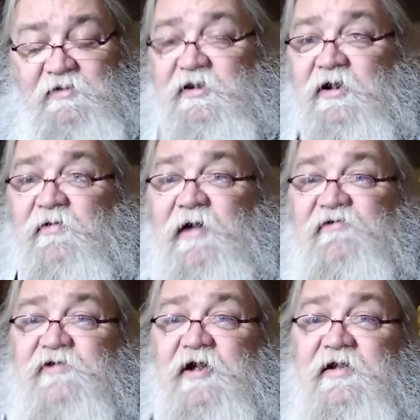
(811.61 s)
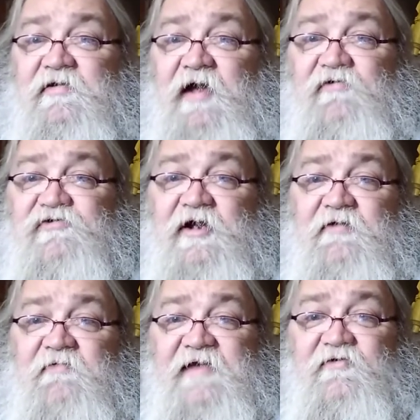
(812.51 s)
you know, I was cutting I was
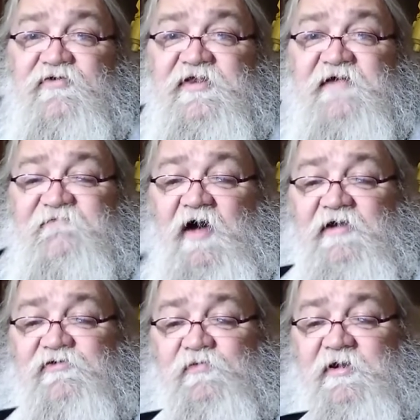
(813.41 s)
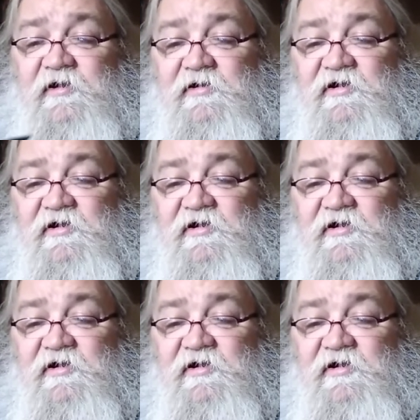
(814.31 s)
cutting rather thick vines with it.